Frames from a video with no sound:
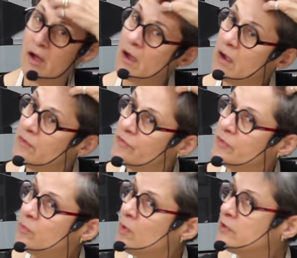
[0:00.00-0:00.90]
Uh,
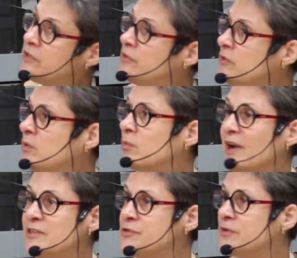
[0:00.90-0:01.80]
if you want to do
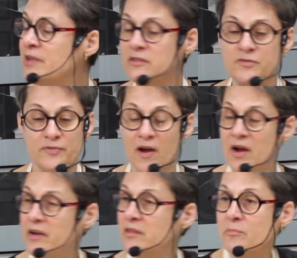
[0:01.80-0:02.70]
eraser, that's
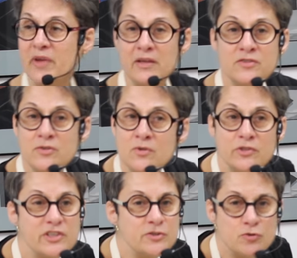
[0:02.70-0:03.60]
fine. The
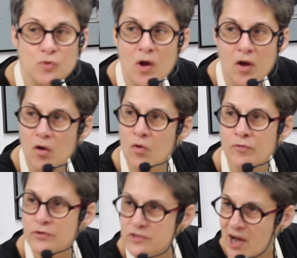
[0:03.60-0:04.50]
pencil, just draw
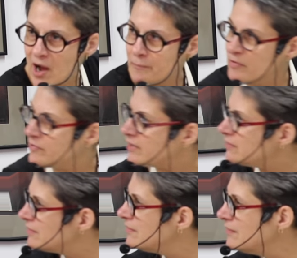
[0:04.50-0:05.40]
over top of it.
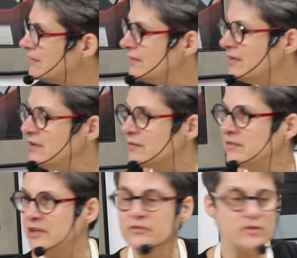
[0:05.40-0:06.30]
You don't
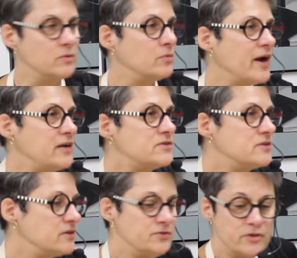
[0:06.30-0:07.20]
need to
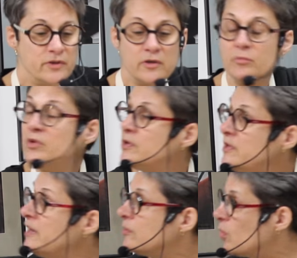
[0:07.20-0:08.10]
erase because you're going to put
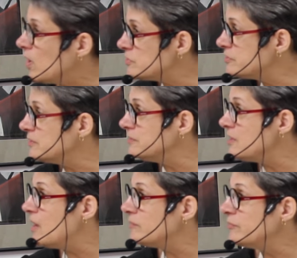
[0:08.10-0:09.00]
an ink wash on
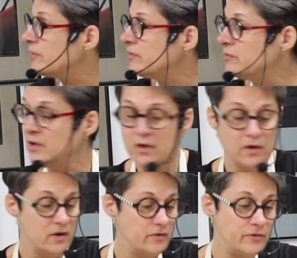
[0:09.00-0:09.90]
top of it.
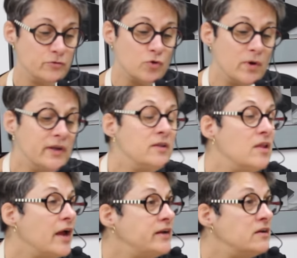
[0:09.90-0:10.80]
If you're drawing
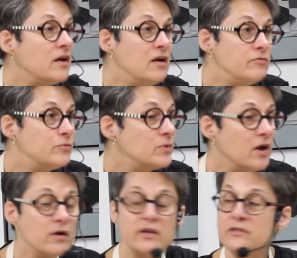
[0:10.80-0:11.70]
light enough, we're
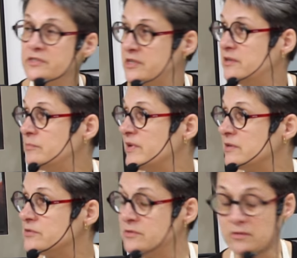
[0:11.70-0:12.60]
not going to see the
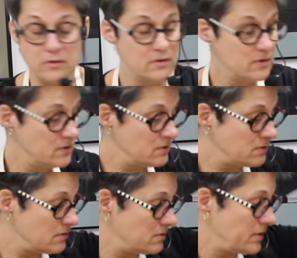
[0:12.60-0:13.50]
pencil.
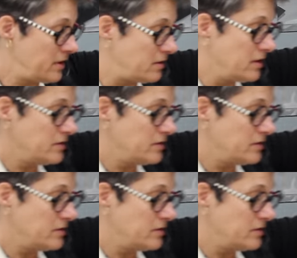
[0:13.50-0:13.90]
Okay?